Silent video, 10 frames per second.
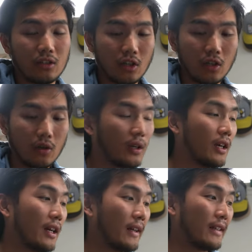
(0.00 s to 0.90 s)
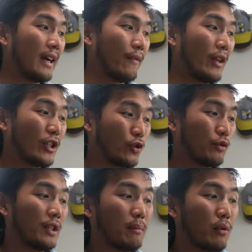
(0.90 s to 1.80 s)
So yeah, that's
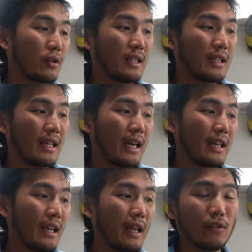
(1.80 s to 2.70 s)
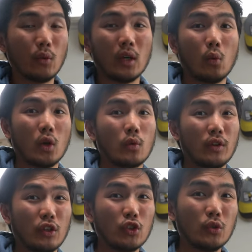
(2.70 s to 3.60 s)
really important to get if you wanna work
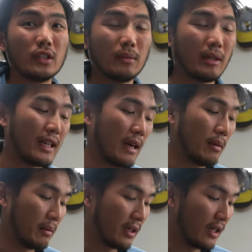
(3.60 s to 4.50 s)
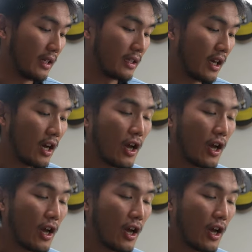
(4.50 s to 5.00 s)
with a true cinema camera because